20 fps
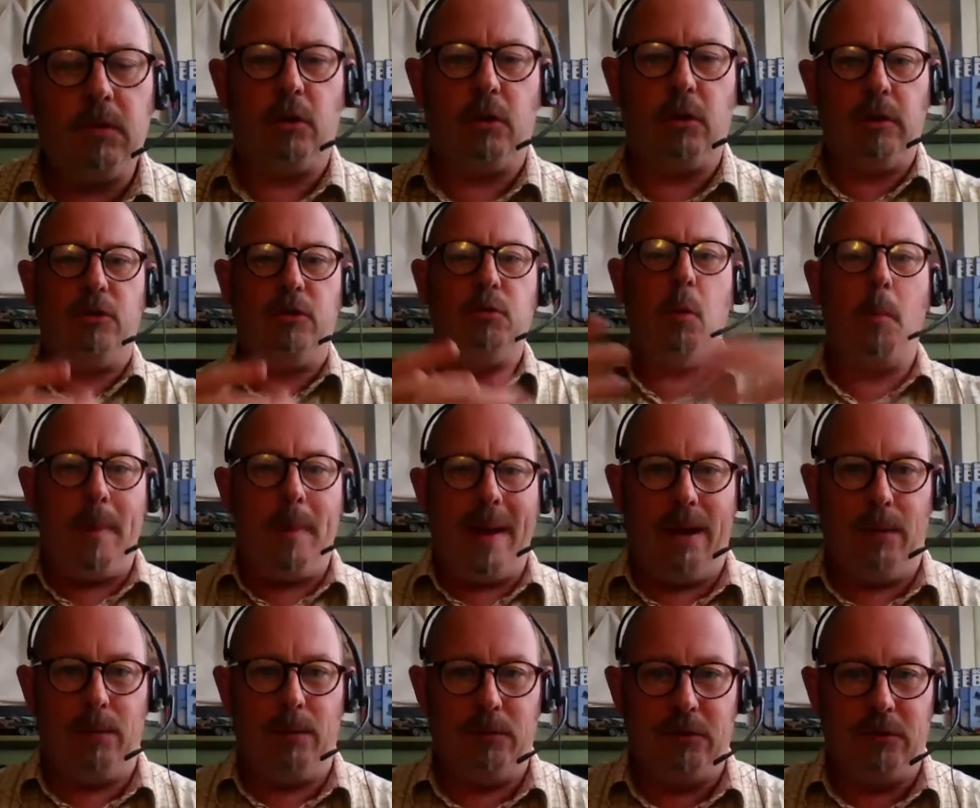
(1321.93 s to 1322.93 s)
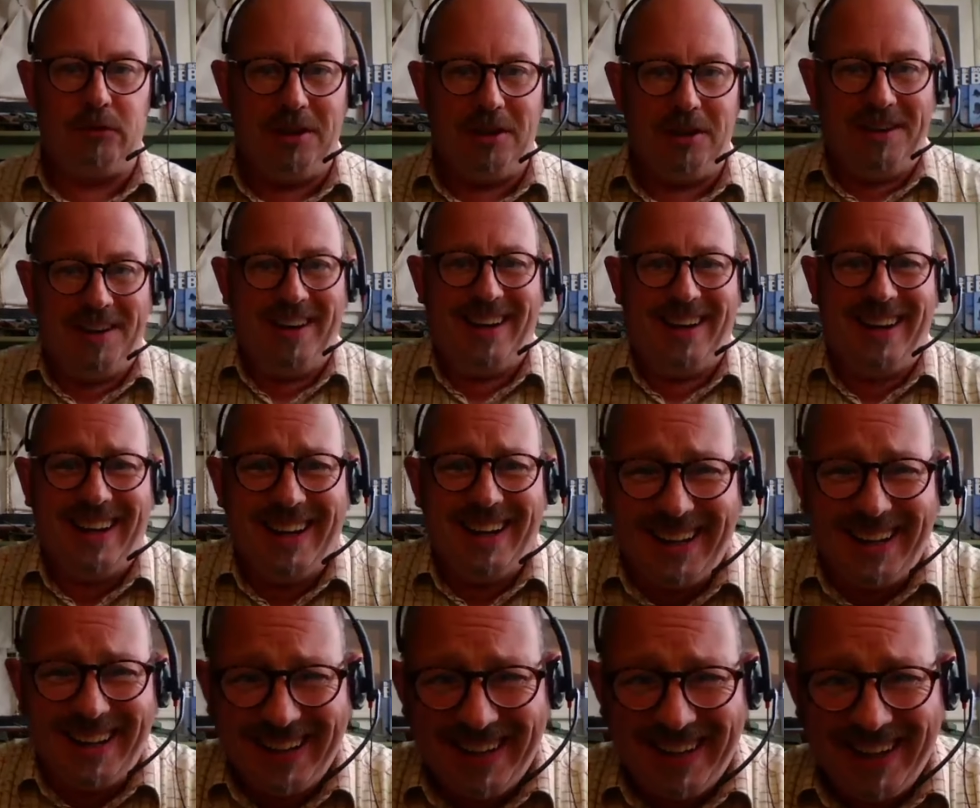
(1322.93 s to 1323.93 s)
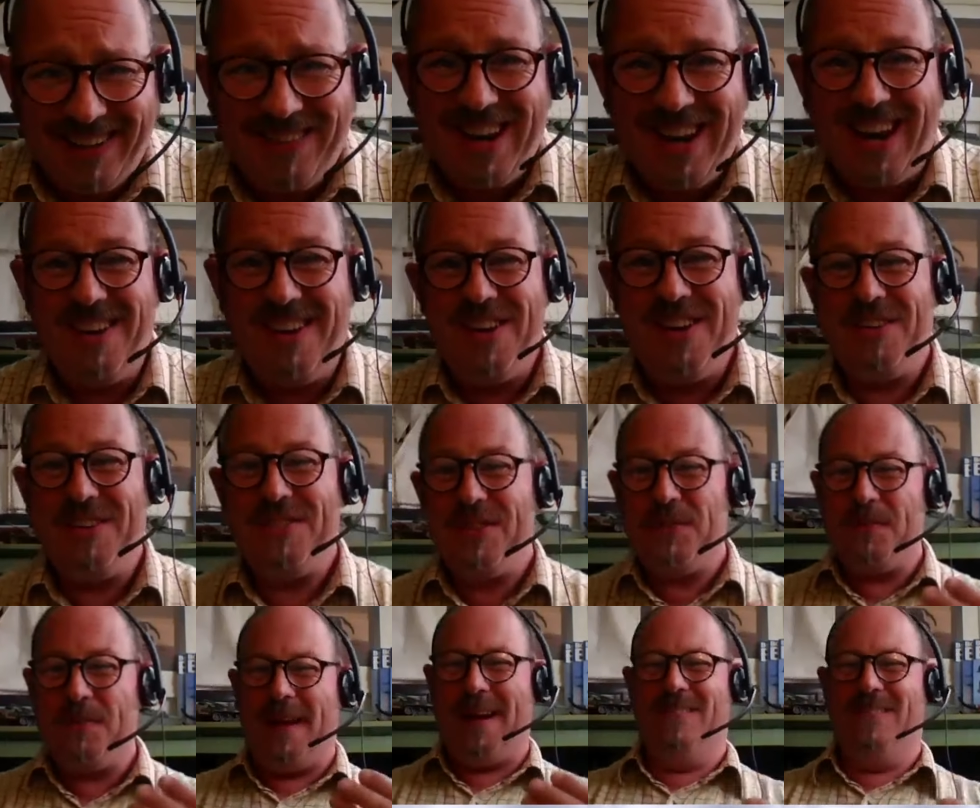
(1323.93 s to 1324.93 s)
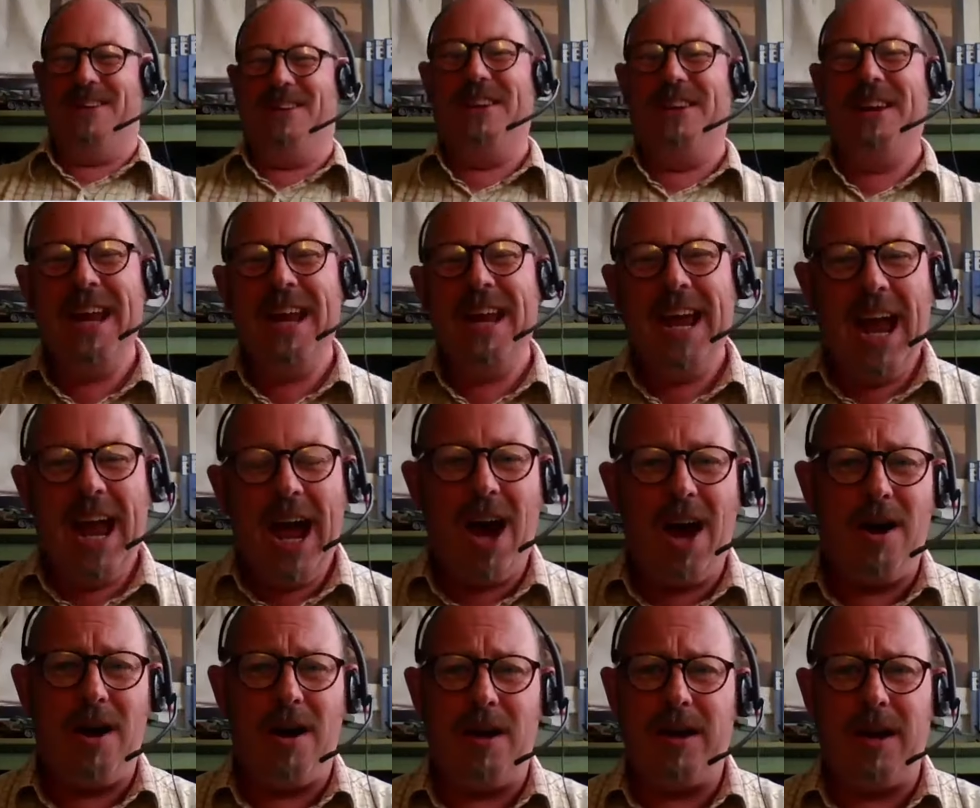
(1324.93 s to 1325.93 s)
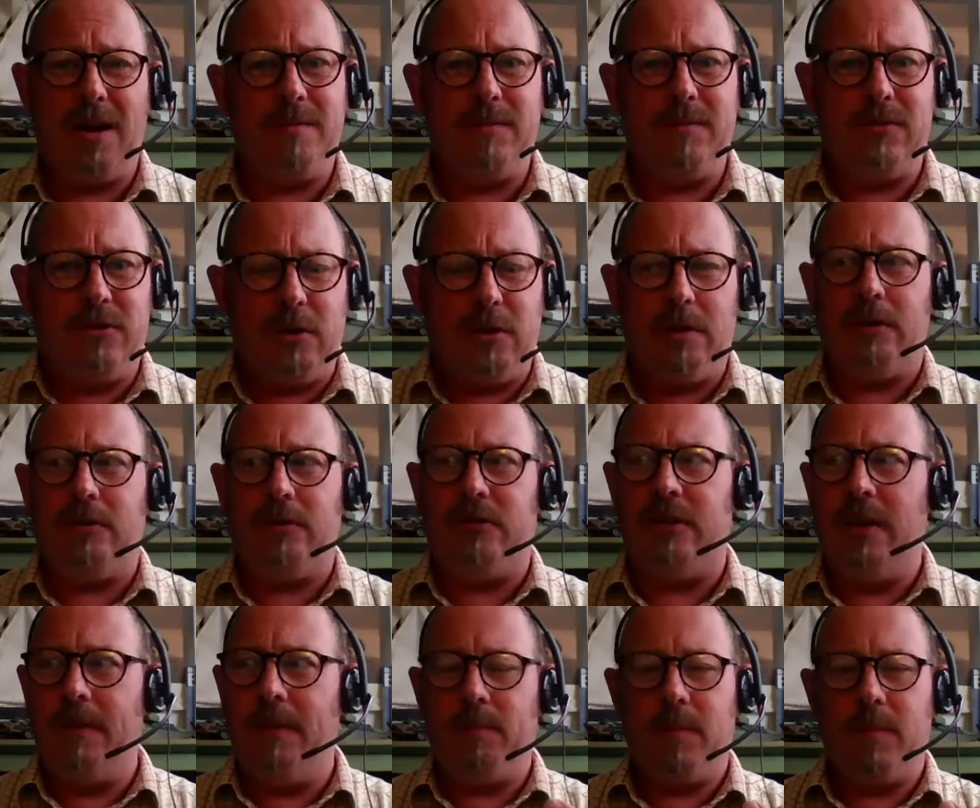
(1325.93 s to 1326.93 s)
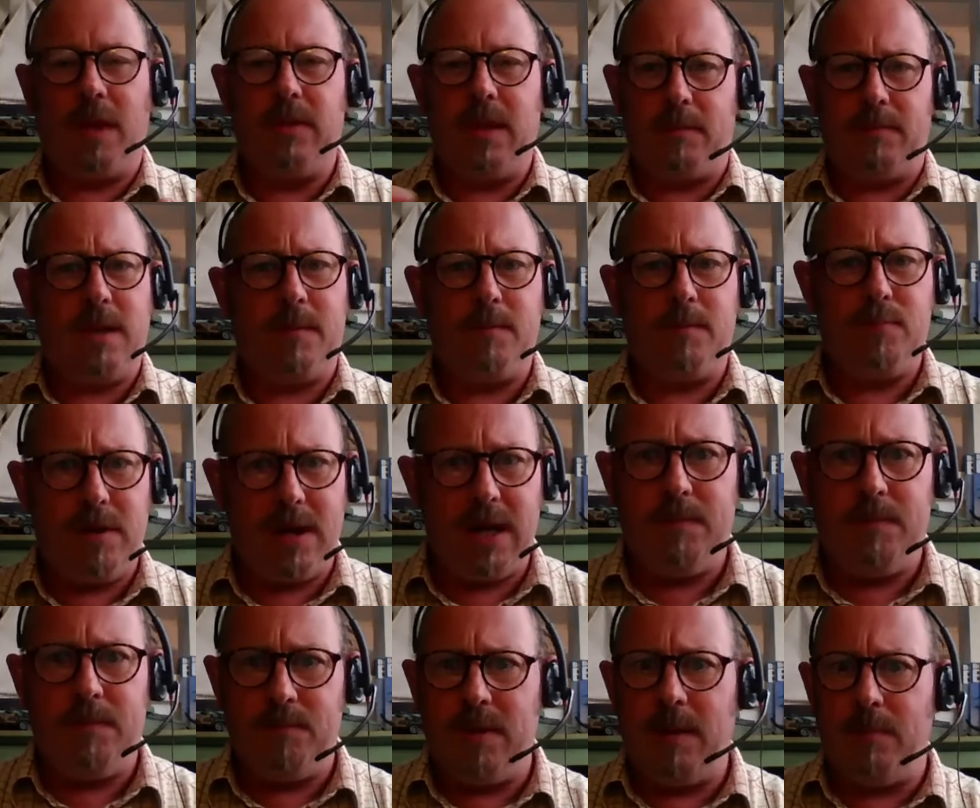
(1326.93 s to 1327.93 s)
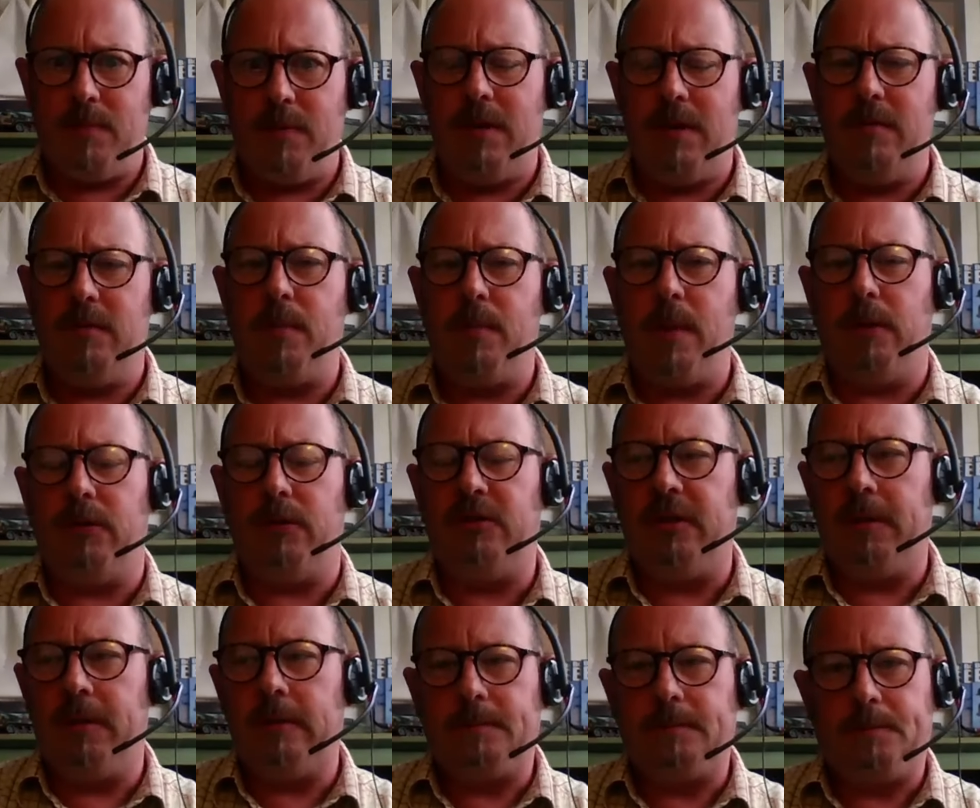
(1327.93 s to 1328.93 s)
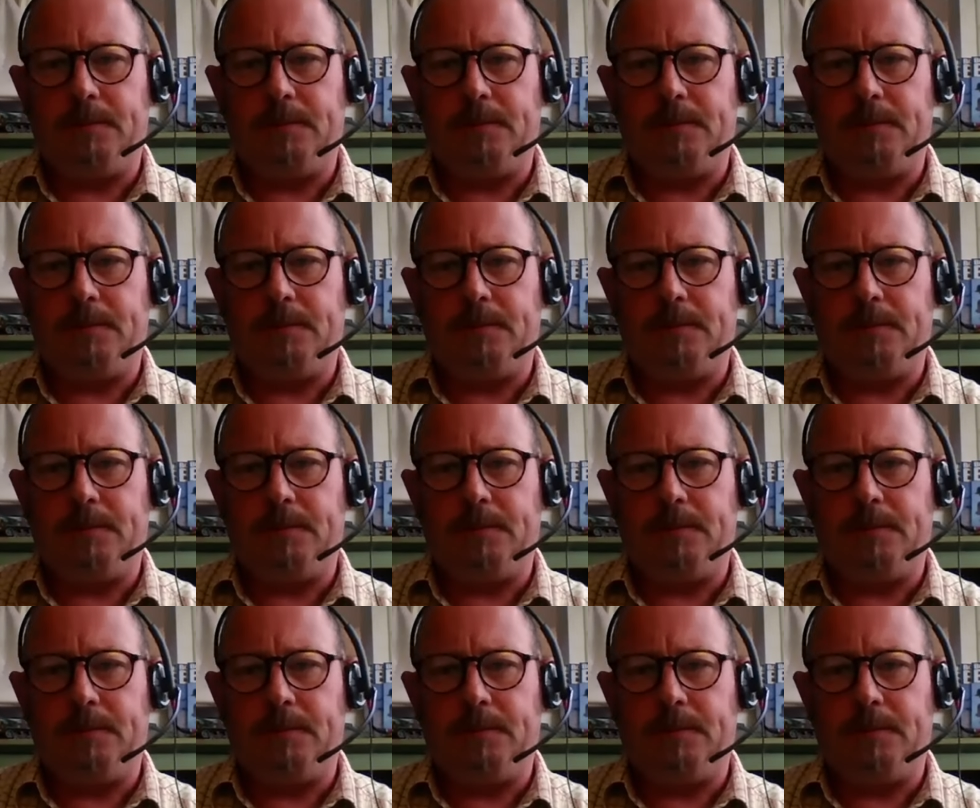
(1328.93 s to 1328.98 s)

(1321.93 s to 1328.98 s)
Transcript: Toddlers will bounce. Just bearing, oh, you know, toddlers, they're, they're pretty, they're pretty robust.